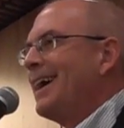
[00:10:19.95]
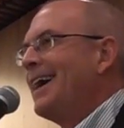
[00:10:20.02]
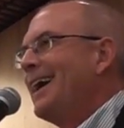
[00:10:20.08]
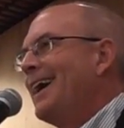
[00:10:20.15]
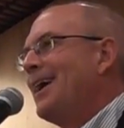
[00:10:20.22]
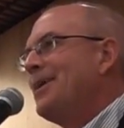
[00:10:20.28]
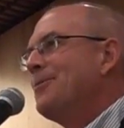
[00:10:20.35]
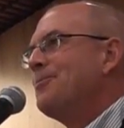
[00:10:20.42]

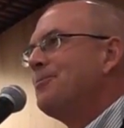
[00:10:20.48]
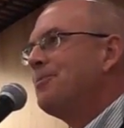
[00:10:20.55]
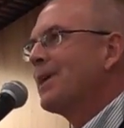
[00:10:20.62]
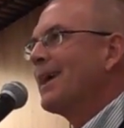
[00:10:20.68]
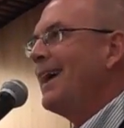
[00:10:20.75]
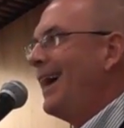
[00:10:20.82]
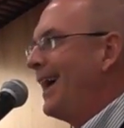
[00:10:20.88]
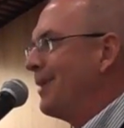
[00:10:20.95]

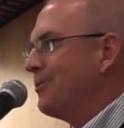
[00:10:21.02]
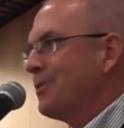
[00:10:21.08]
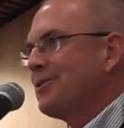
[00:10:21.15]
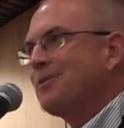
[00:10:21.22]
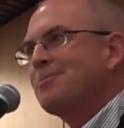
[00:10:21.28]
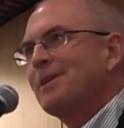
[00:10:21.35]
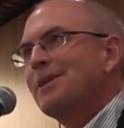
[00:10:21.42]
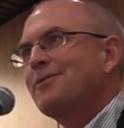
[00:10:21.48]
But I
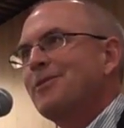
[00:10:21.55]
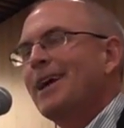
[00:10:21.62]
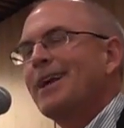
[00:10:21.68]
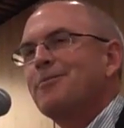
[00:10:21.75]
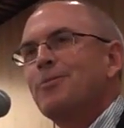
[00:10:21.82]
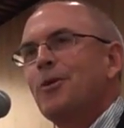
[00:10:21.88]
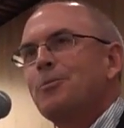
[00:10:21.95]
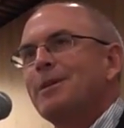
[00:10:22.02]
was a big fan
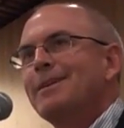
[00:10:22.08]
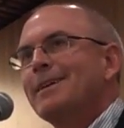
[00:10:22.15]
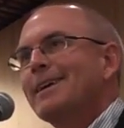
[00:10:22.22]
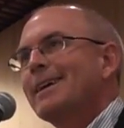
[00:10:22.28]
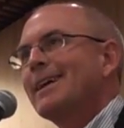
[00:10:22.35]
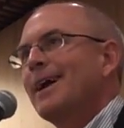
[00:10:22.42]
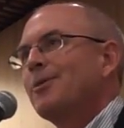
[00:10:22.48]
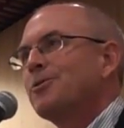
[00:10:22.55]
of Moby
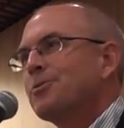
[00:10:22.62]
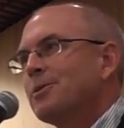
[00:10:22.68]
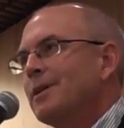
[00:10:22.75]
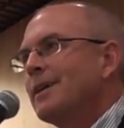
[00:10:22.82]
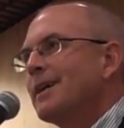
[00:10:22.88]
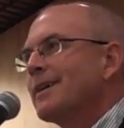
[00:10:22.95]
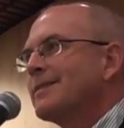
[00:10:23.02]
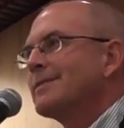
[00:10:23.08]
Dick, and I was
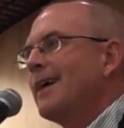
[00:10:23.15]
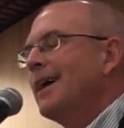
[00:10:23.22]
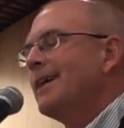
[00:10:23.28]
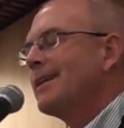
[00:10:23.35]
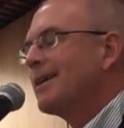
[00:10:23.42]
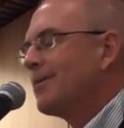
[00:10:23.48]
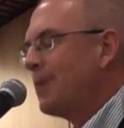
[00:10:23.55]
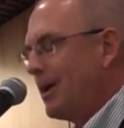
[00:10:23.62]
really
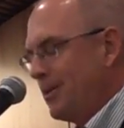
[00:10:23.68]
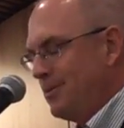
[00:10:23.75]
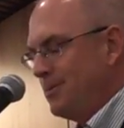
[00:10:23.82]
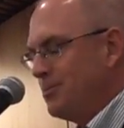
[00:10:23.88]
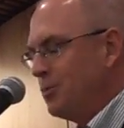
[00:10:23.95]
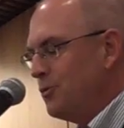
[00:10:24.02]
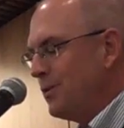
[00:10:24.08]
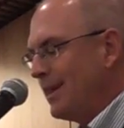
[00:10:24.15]
excited about
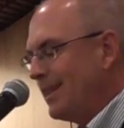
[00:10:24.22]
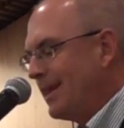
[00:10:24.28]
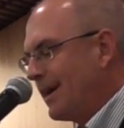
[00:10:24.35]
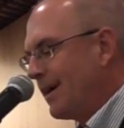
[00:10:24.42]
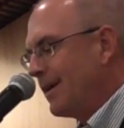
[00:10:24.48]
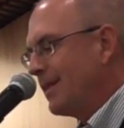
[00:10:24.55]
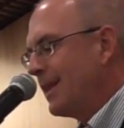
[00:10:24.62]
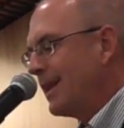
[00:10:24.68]
moving
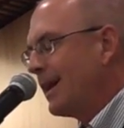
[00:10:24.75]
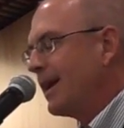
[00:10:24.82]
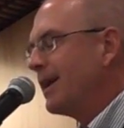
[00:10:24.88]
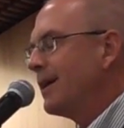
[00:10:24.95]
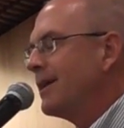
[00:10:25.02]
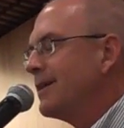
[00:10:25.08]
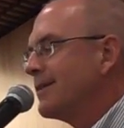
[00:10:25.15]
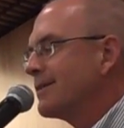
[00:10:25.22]
there. And then
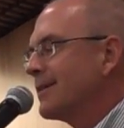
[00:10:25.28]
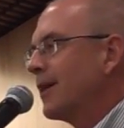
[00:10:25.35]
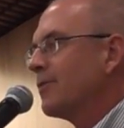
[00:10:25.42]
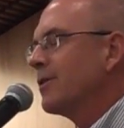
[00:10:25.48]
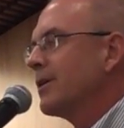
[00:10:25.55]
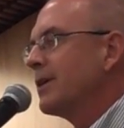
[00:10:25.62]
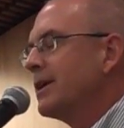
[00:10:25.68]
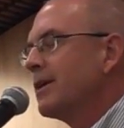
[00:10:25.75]
I
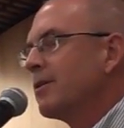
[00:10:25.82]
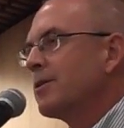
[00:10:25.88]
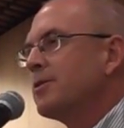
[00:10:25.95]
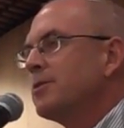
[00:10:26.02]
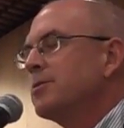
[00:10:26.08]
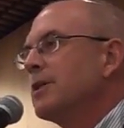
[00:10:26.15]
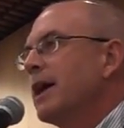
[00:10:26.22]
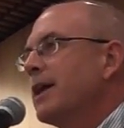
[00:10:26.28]
discovered a year or
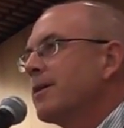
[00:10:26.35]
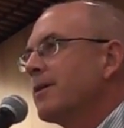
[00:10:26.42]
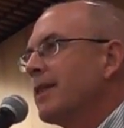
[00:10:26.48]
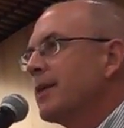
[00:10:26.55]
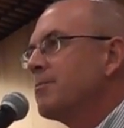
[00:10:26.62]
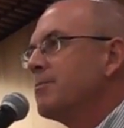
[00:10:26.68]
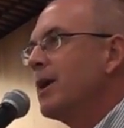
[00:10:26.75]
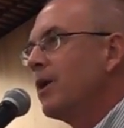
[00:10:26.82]
two later
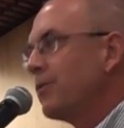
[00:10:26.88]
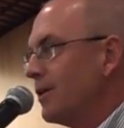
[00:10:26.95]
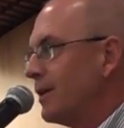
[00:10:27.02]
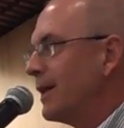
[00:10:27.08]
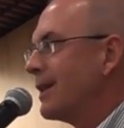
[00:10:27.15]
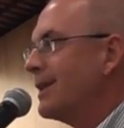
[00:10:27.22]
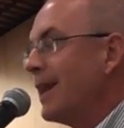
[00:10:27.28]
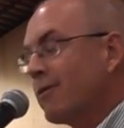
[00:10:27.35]
that Melville
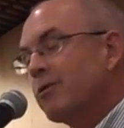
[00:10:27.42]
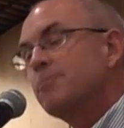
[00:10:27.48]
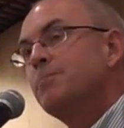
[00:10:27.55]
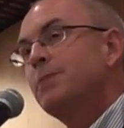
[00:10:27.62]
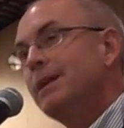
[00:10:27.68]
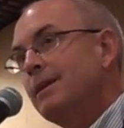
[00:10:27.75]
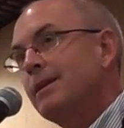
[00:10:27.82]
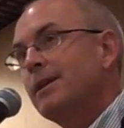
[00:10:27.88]
had never
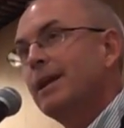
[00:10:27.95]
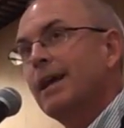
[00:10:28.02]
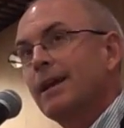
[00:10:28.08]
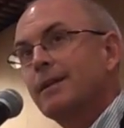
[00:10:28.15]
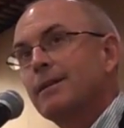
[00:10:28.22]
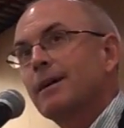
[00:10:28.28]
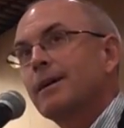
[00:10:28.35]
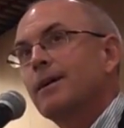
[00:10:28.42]
been to
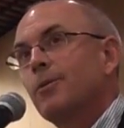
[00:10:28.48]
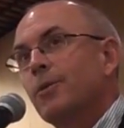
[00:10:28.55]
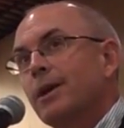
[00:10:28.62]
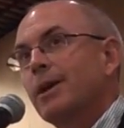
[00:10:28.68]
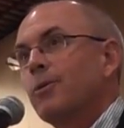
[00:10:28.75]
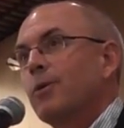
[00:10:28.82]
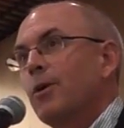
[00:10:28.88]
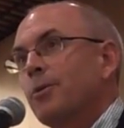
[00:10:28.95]
Nantucket when
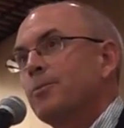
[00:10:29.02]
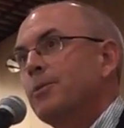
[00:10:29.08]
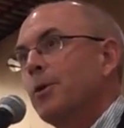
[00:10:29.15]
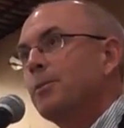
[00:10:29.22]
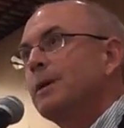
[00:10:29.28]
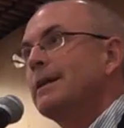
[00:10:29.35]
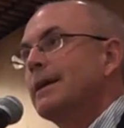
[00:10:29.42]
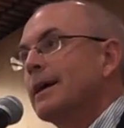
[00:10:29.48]
he
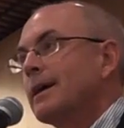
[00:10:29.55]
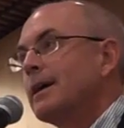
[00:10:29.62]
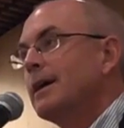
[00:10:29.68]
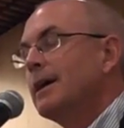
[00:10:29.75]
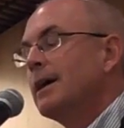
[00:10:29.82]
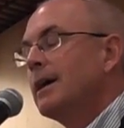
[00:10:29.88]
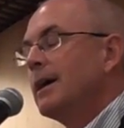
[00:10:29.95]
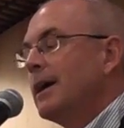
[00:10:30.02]
wrote
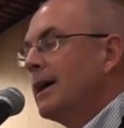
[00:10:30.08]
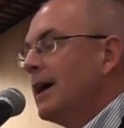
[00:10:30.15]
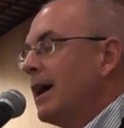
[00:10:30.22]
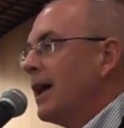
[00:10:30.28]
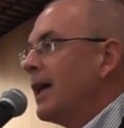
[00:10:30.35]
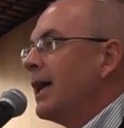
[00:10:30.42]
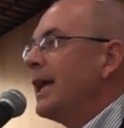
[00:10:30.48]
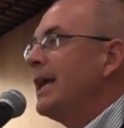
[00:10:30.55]
there.
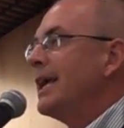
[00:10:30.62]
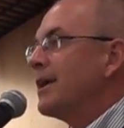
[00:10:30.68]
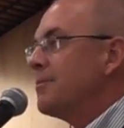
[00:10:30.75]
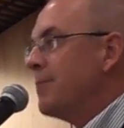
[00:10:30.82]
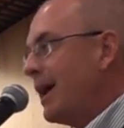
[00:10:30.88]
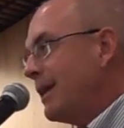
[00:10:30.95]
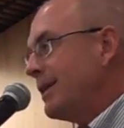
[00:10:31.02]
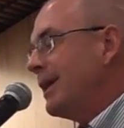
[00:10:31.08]
He had
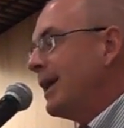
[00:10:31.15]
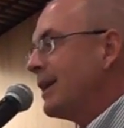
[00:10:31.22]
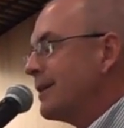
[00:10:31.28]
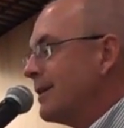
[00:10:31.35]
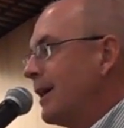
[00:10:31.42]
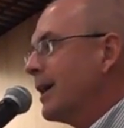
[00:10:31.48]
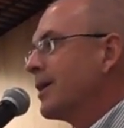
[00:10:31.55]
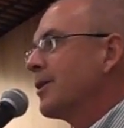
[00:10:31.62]
met
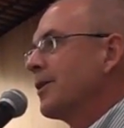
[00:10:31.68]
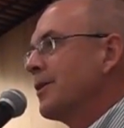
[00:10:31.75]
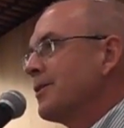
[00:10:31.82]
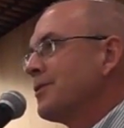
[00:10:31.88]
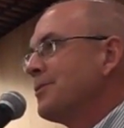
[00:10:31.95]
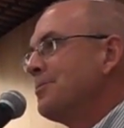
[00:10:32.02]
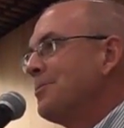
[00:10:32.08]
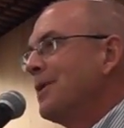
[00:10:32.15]

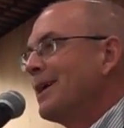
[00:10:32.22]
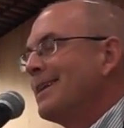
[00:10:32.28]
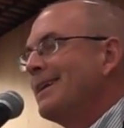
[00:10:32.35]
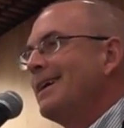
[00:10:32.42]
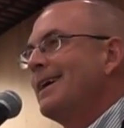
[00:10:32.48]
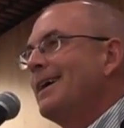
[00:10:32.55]
Nantucketers, but